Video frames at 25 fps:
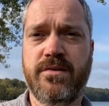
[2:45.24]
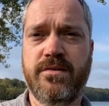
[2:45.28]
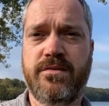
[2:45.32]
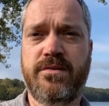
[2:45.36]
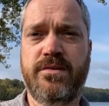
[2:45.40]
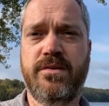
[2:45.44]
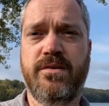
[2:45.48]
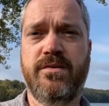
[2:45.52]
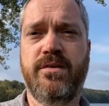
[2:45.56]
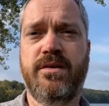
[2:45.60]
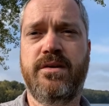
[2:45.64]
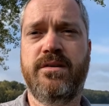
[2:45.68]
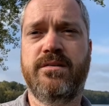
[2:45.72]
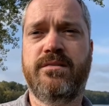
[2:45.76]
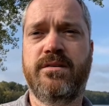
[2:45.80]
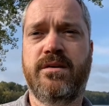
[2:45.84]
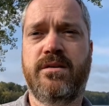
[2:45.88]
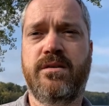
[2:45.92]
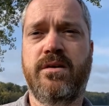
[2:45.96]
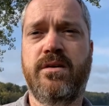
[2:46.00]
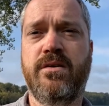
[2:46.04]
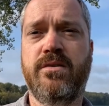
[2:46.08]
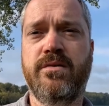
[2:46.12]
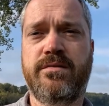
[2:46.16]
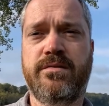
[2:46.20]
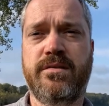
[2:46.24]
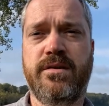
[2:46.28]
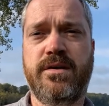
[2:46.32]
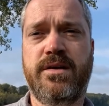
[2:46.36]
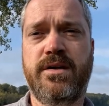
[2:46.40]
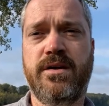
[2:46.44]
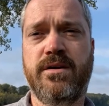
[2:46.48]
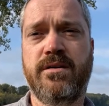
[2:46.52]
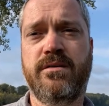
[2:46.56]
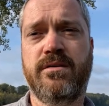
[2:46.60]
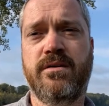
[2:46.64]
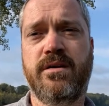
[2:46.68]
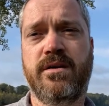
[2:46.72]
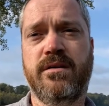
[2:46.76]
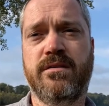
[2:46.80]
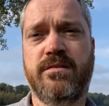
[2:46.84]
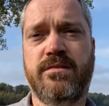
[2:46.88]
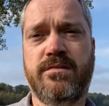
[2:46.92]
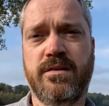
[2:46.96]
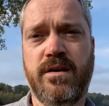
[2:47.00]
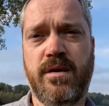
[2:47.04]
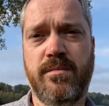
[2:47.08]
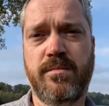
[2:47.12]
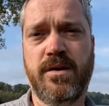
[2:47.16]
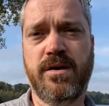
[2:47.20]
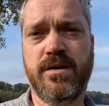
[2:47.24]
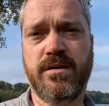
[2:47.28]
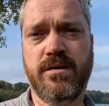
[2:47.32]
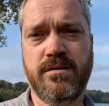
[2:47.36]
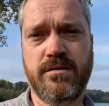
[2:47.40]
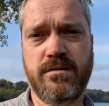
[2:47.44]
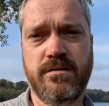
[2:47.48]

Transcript: series that are hosted here during the summer.